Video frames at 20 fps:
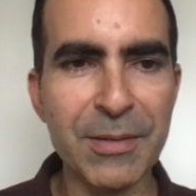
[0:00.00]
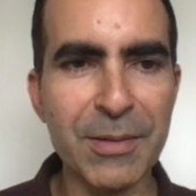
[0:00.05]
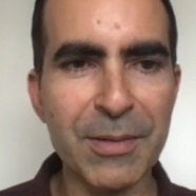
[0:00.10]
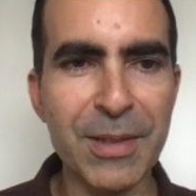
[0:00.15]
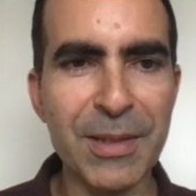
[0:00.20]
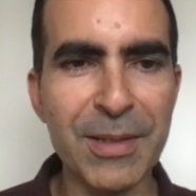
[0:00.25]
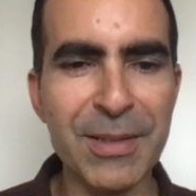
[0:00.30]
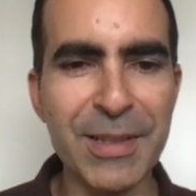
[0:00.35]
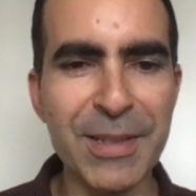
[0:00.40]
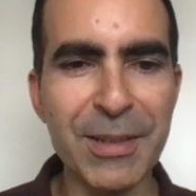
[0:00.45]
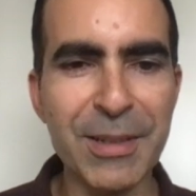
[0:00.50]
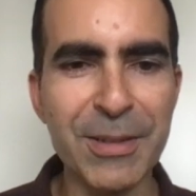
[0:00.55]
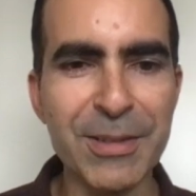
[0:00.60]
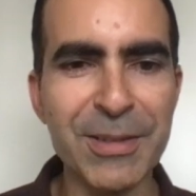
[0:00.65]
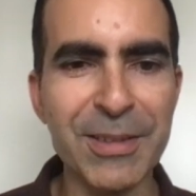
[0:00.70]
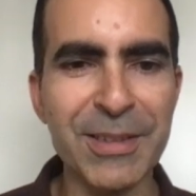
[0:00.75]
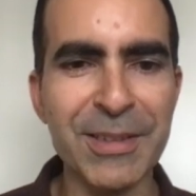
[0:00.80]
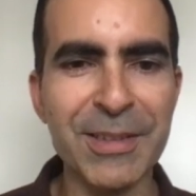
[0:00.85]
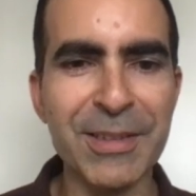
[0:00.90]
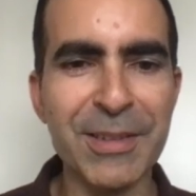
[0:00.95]
Thanks a
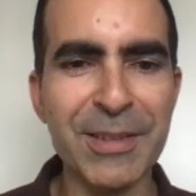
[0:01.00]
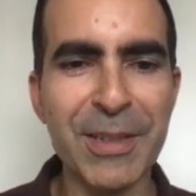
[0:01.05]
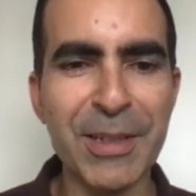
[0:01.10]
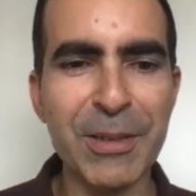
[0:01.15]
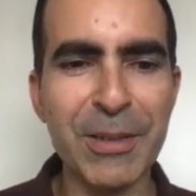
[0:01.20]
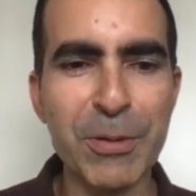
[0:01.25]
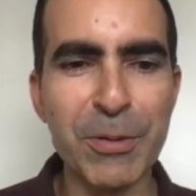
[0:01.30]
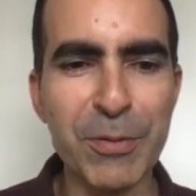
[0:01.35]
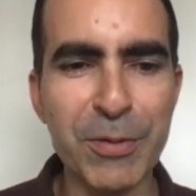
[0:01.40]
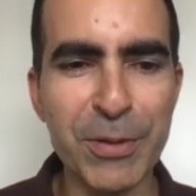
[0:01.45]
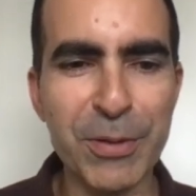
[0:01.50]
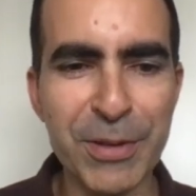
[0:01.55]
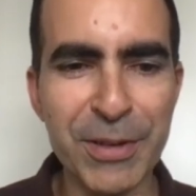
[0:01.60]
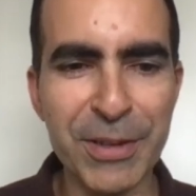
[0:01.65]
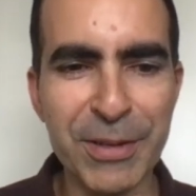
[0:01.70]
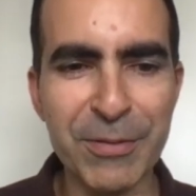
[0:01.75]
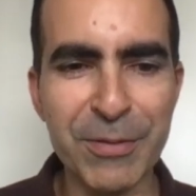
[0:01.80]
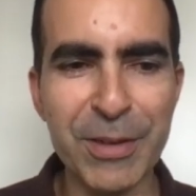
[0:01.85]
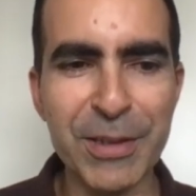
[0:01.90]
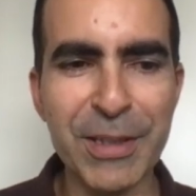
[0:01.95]
lot, and thank you for the
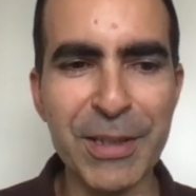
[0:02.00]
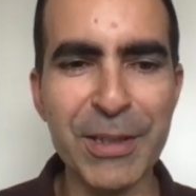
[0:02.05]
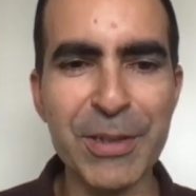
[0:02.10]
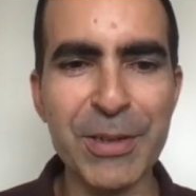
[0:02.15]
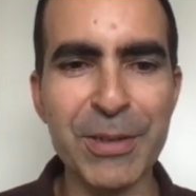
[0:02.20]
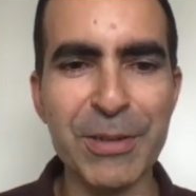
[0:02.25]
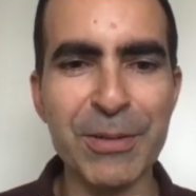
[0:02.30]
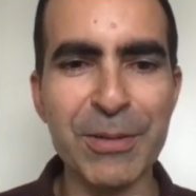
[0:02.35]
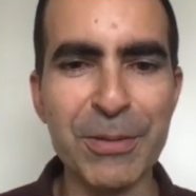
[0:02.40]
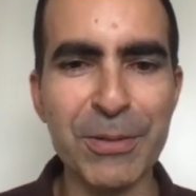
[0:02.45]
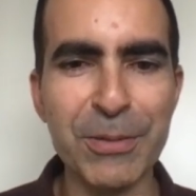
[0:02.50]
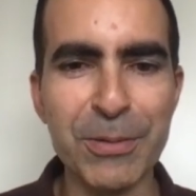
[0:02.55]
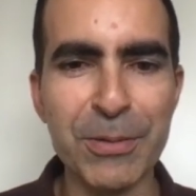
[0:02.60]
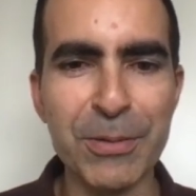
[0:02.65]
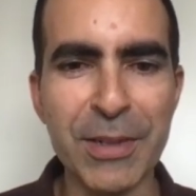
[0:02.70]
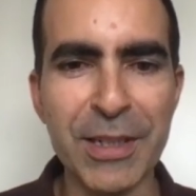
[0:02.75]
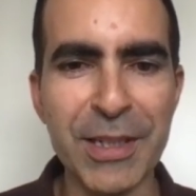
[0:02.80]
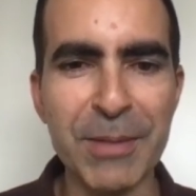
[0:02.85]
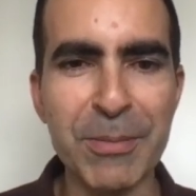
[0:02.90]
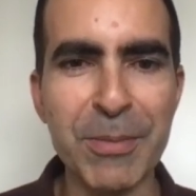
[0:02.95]
invitation
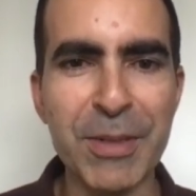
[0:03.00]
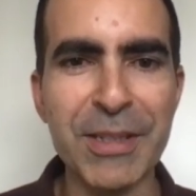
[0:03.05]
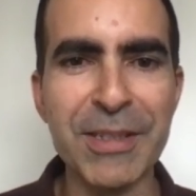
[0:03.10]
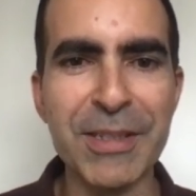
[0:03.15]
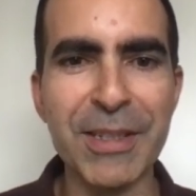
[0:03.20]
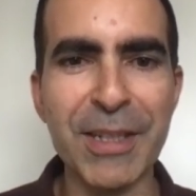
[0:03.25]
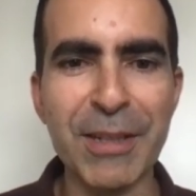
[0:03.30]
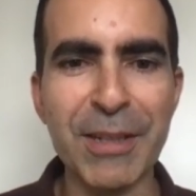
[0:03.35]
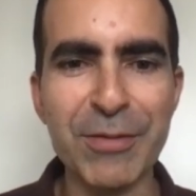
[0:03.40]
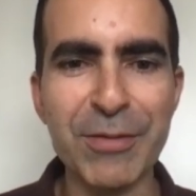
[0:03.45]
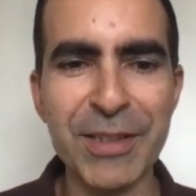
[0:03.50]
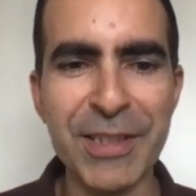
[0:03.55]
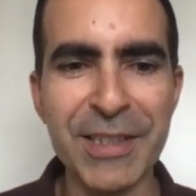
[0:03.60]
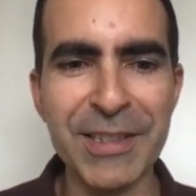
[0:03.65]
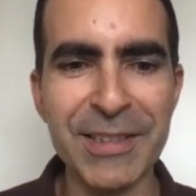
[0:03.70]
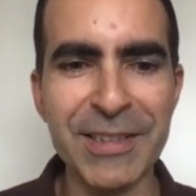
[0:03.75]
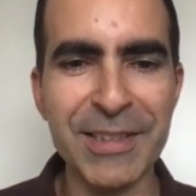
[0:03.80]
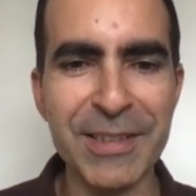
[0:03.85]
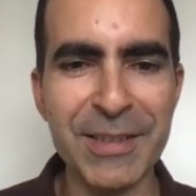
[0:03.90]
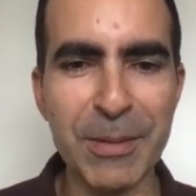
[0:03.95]
to AMLD
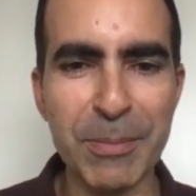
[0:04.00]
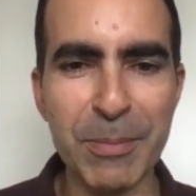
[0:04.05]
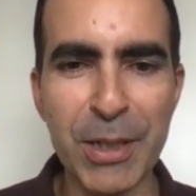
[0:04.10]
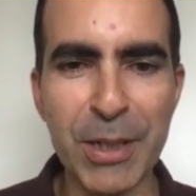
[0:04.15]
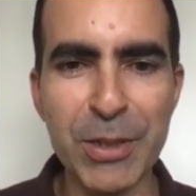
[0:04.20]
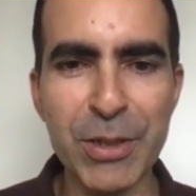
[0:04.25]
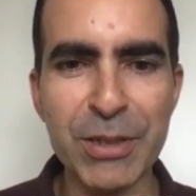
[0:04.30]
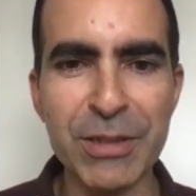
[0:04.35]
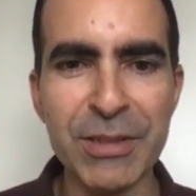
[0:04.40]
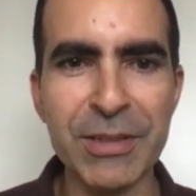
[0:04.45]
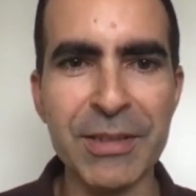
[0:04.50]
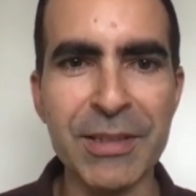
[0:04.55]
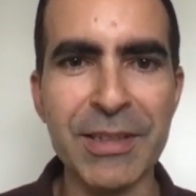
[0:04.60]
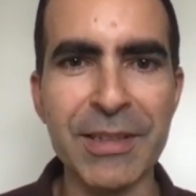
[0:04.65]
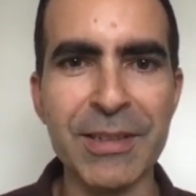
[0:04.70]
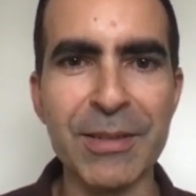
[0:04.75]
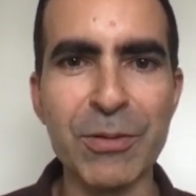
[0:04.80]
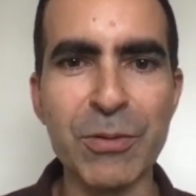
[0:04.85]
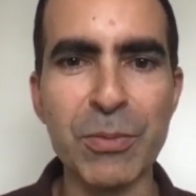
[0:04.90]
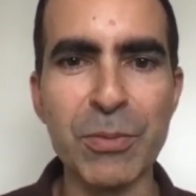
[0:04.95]
Africa. It's a pleasure
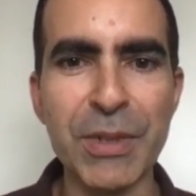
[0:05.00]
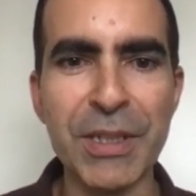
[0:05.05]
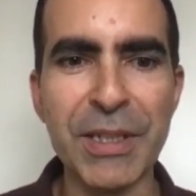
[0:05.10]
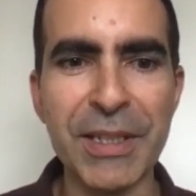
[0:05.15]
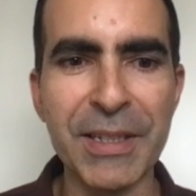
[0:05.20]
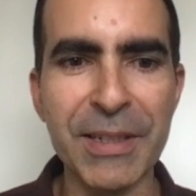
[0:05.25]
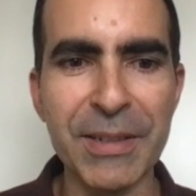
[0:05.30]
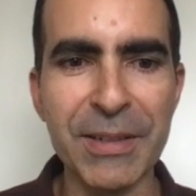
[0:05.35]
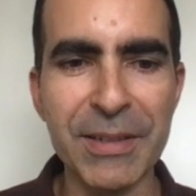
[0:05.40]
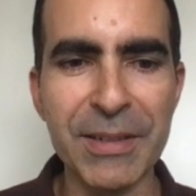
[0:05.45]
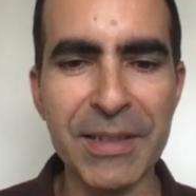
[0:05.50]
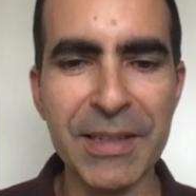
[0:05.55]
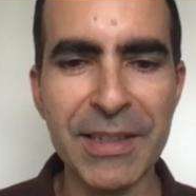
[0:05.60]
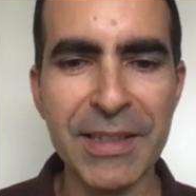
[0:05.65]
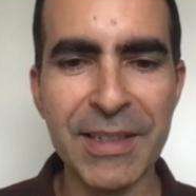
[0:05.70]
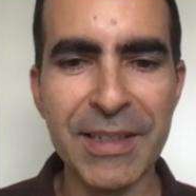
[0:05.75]
to be here.